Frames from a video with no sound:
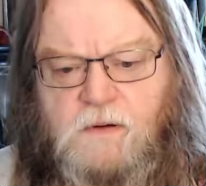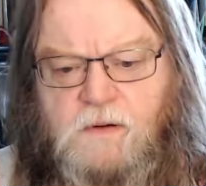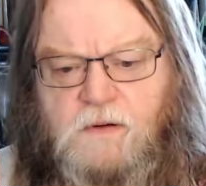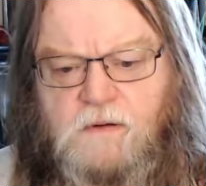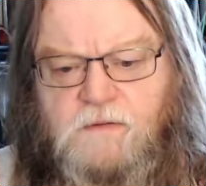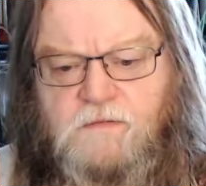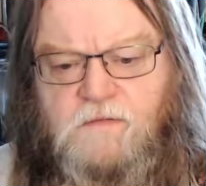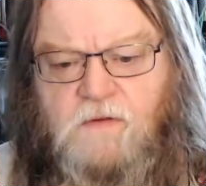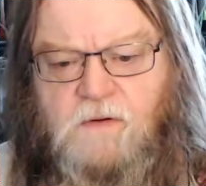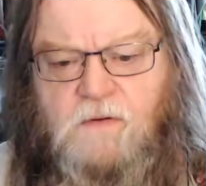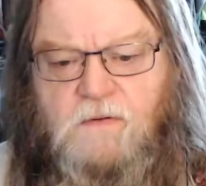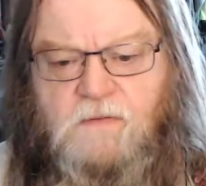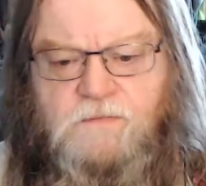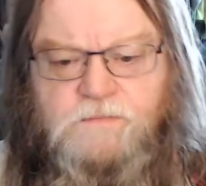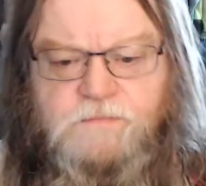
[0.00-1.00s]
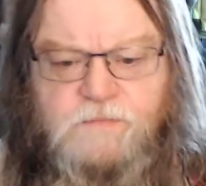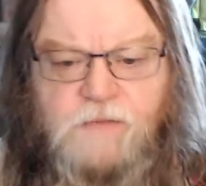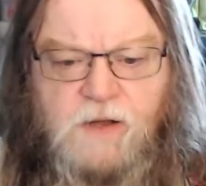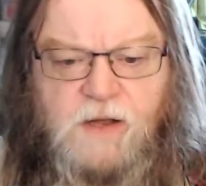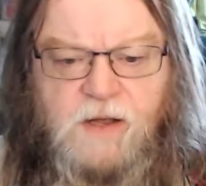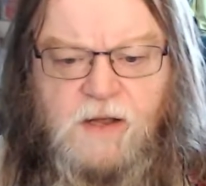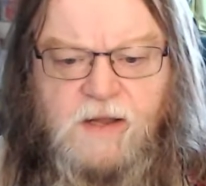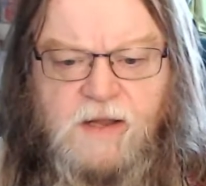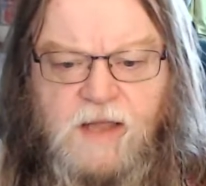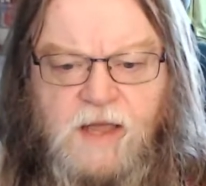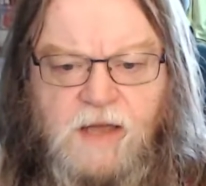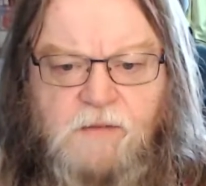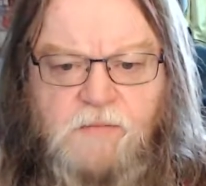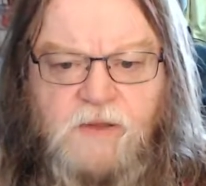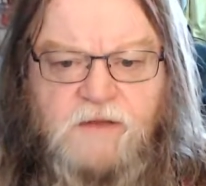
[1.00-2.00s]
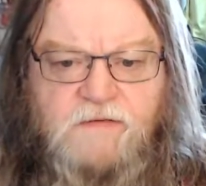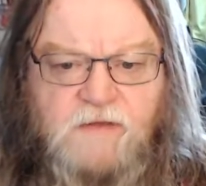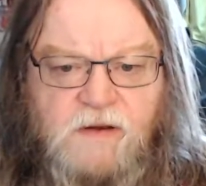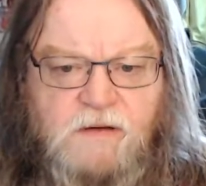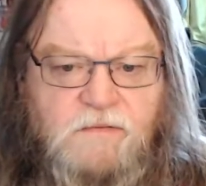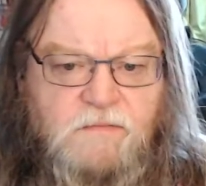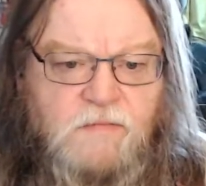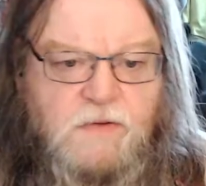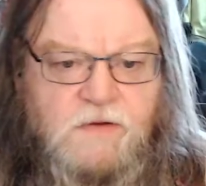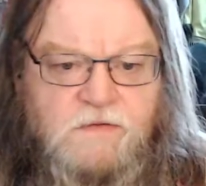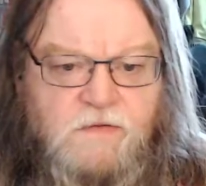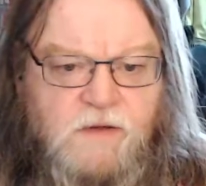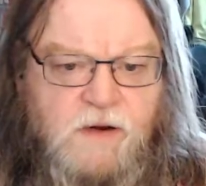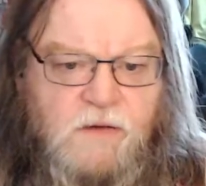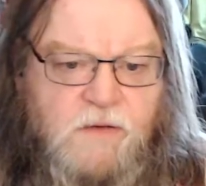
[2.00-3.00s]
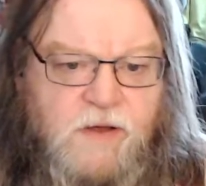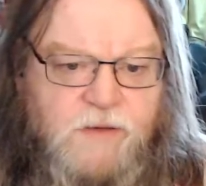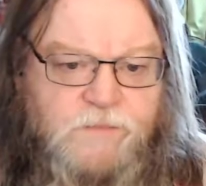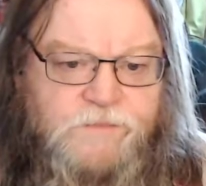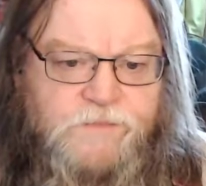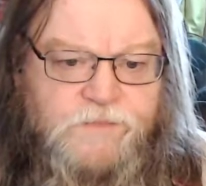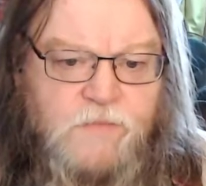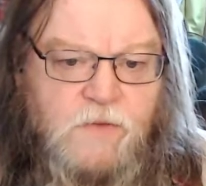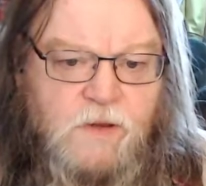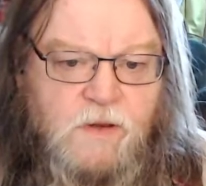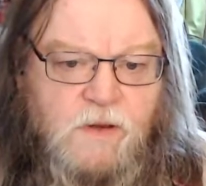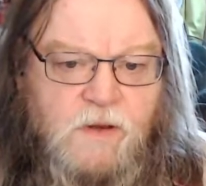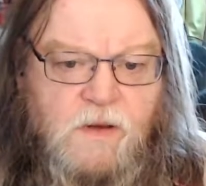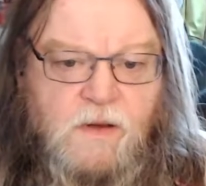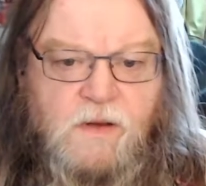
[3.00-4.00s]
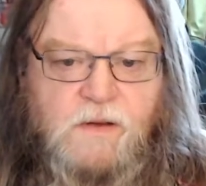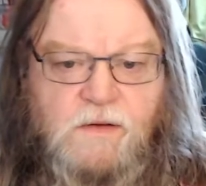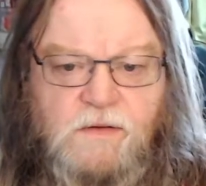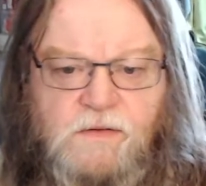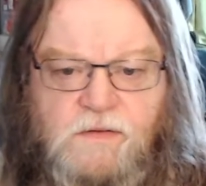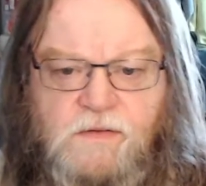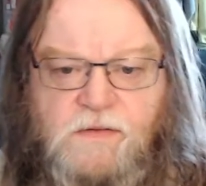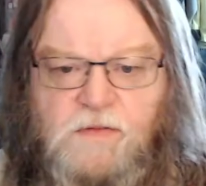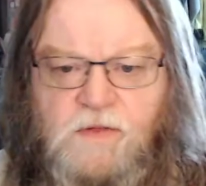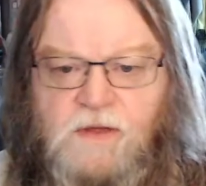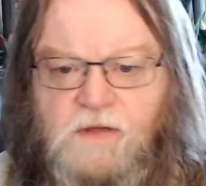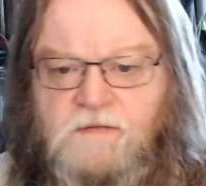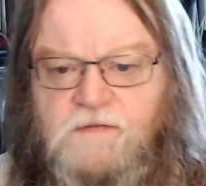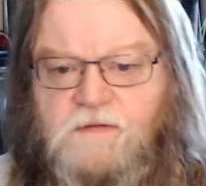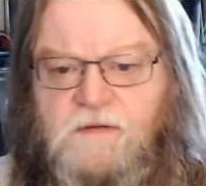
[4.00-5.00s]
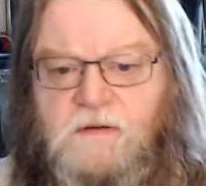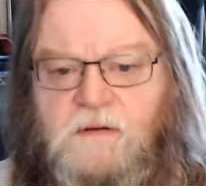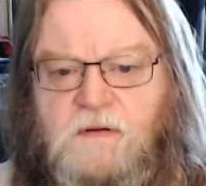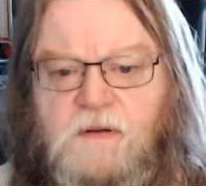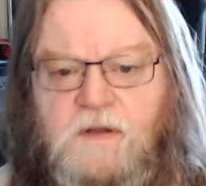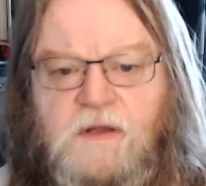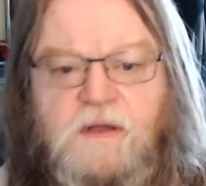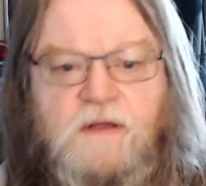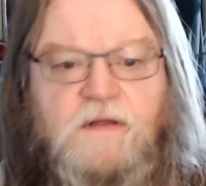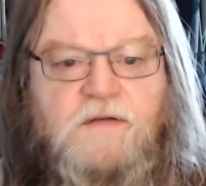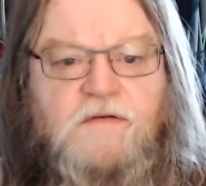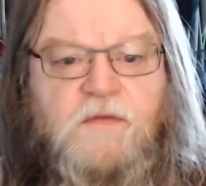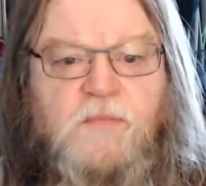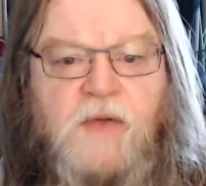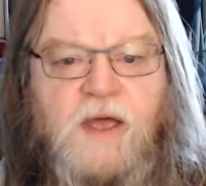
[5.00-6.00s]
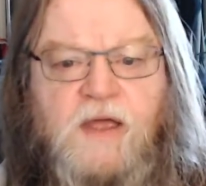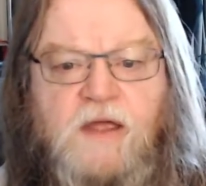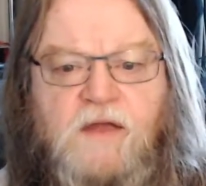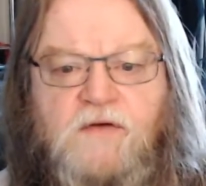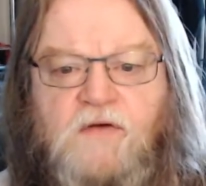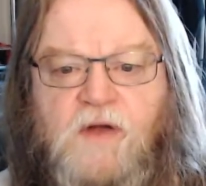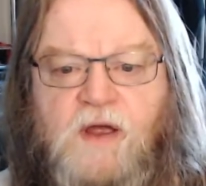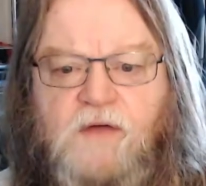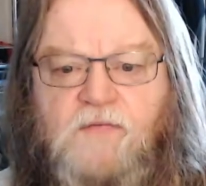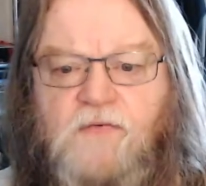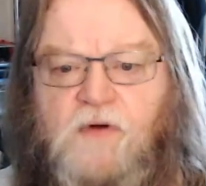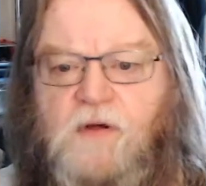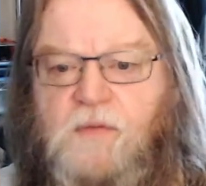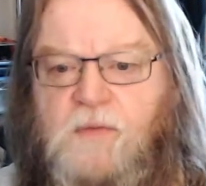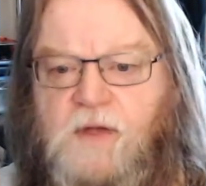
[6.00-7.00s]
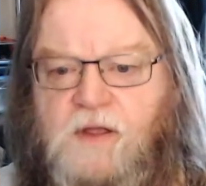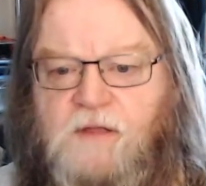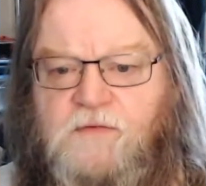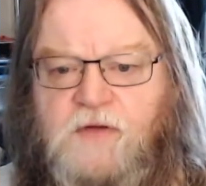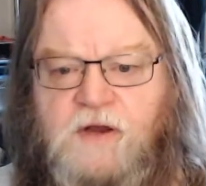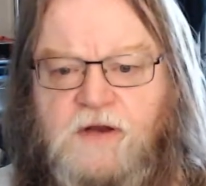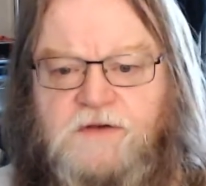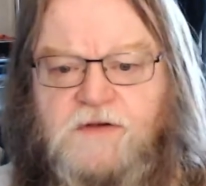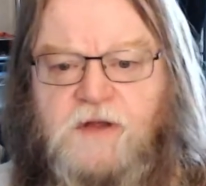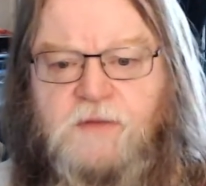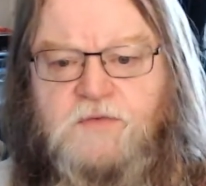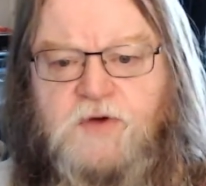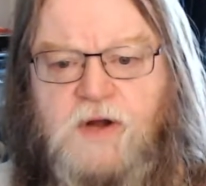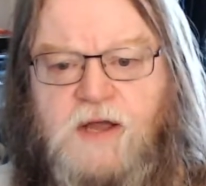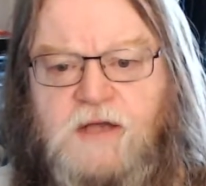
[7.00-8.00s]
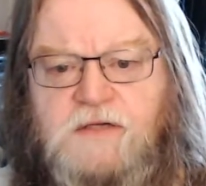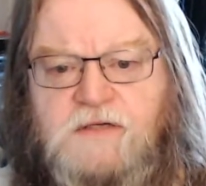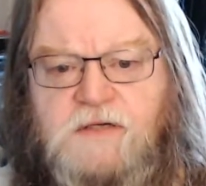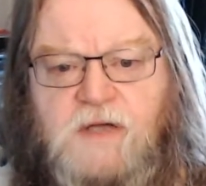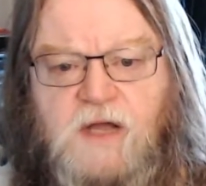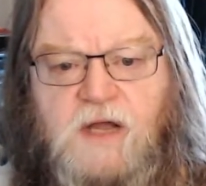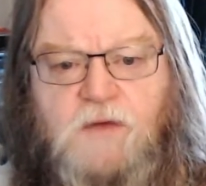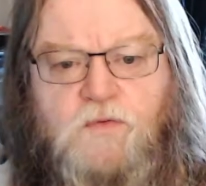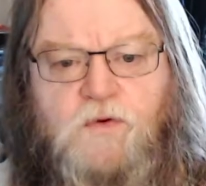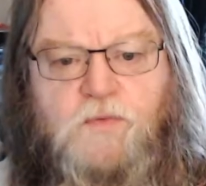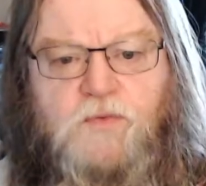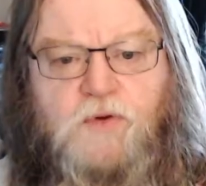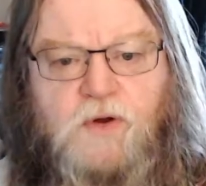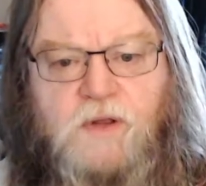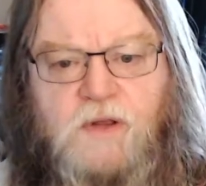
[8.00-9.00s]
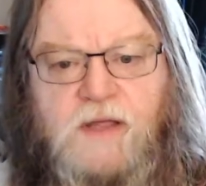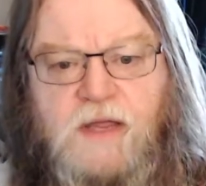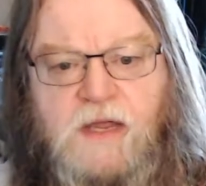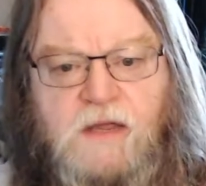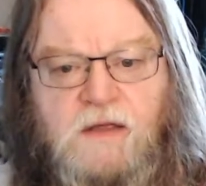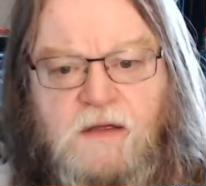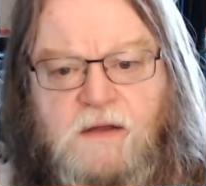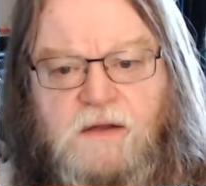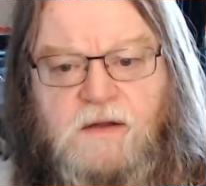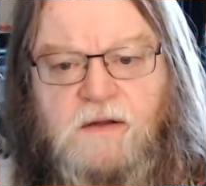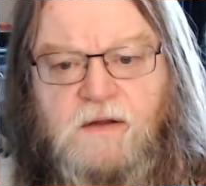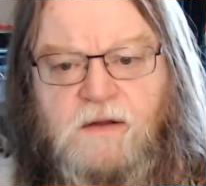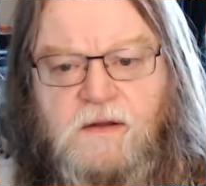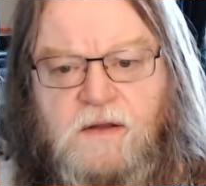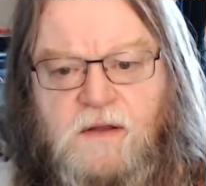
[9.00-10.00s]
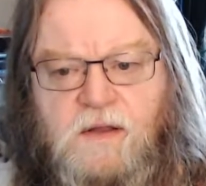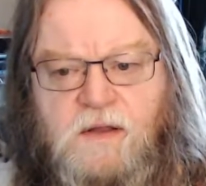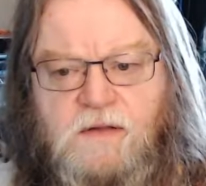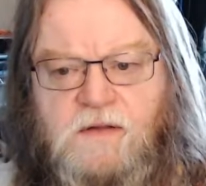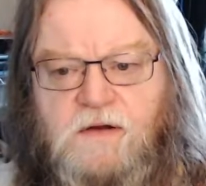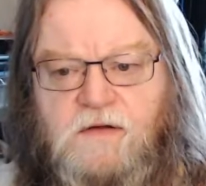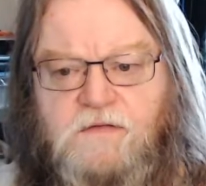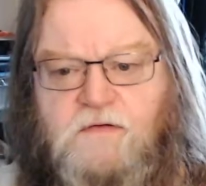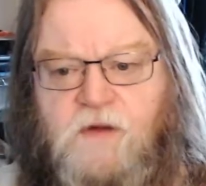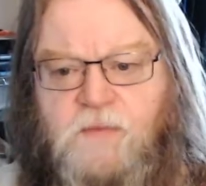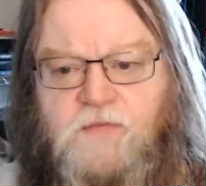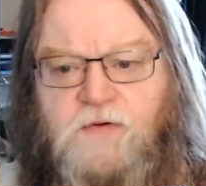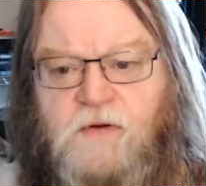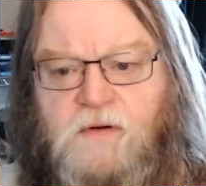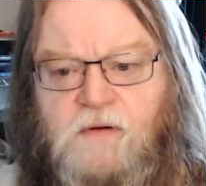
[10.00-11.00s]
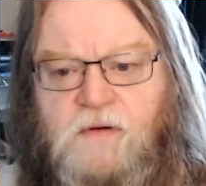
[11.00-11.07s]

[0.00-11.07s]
so I can mix it. So anyway, this is a backing track from Elevated Jam Tracks. I will put a link in the description